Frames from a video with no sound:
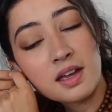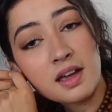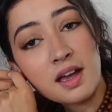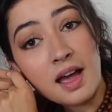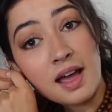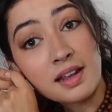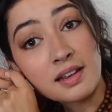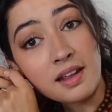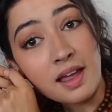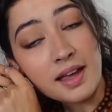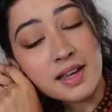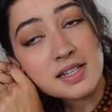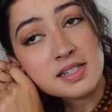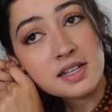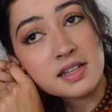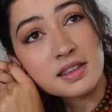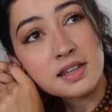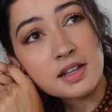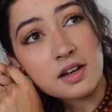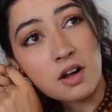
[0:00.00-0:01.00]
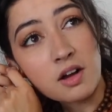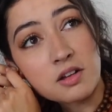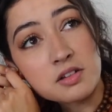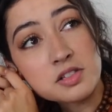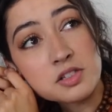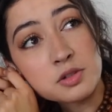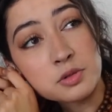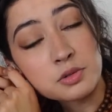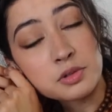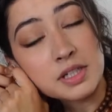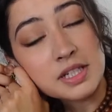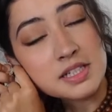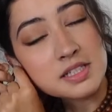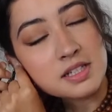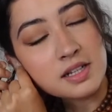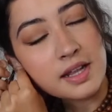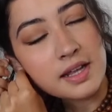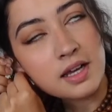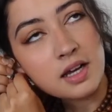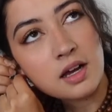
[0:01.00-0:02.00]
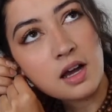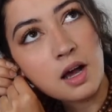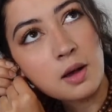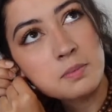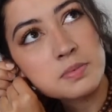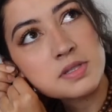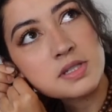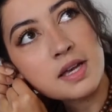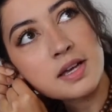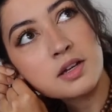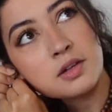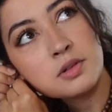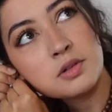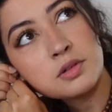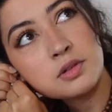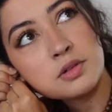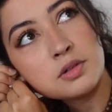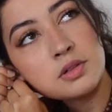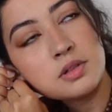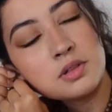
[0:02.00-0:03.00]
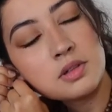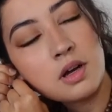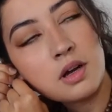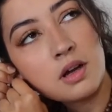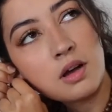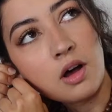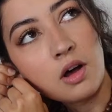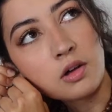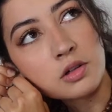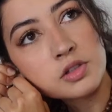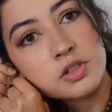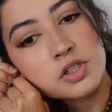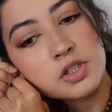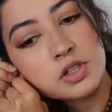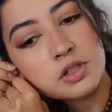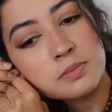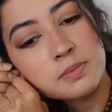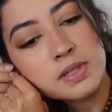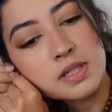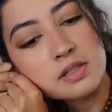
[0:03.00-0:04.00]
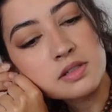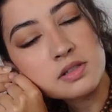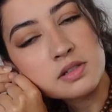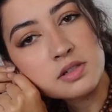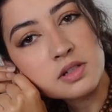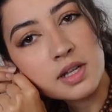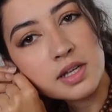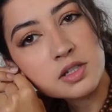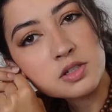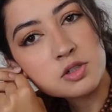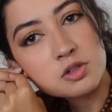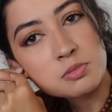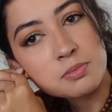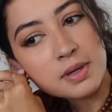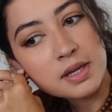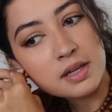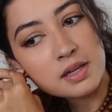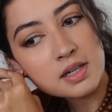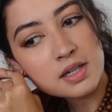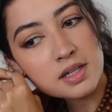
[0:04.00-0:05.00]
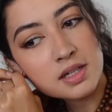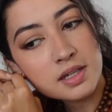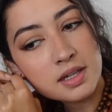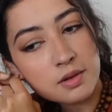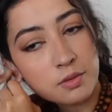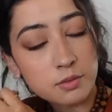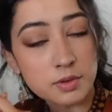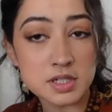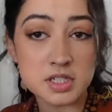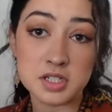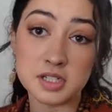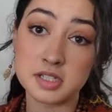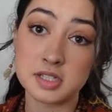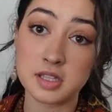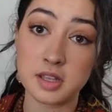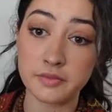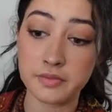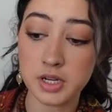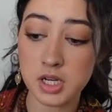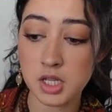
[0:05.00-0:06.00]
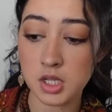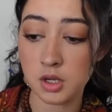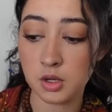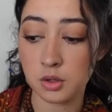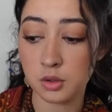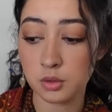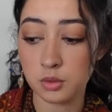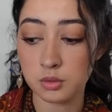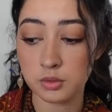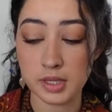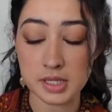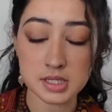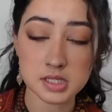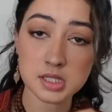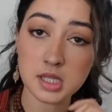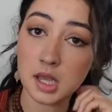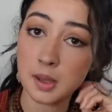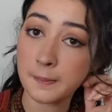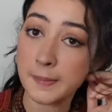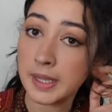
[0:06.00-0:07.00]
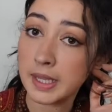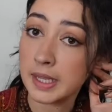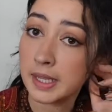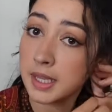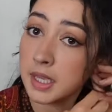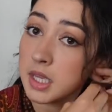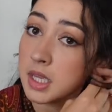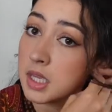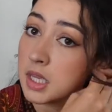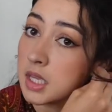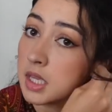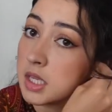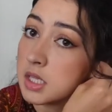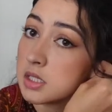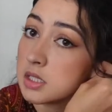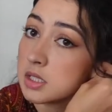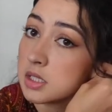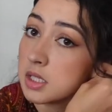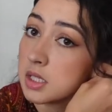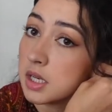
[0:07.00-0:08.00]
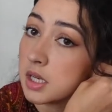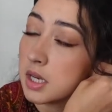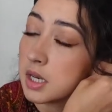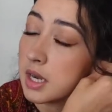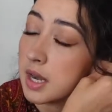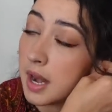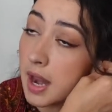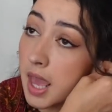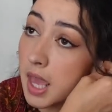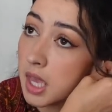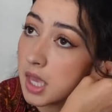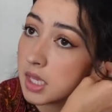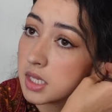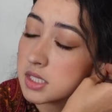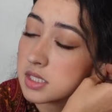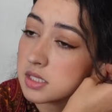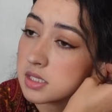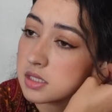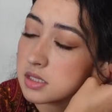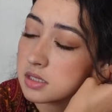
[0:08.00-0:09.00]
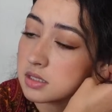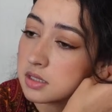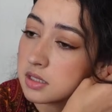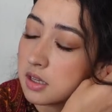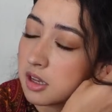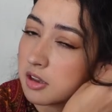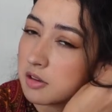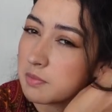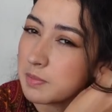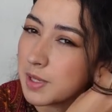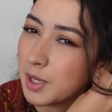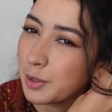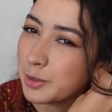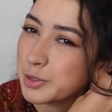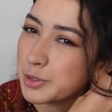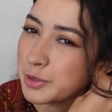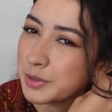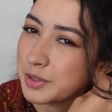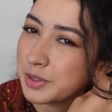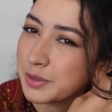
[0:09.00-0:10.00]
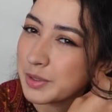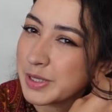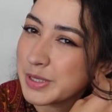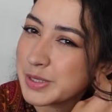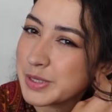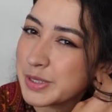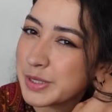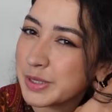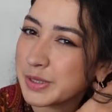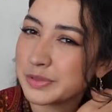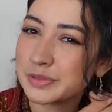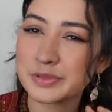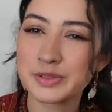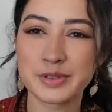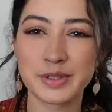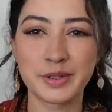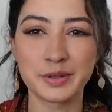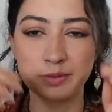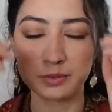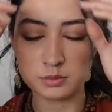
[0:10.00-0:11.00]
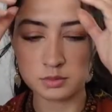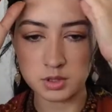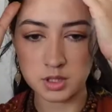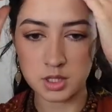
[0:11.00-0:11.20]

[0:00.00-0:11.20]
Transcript: I liked and then also need to like upcycle, alter because they're like too big, which is the video that's coming next with me altering all that stuff. So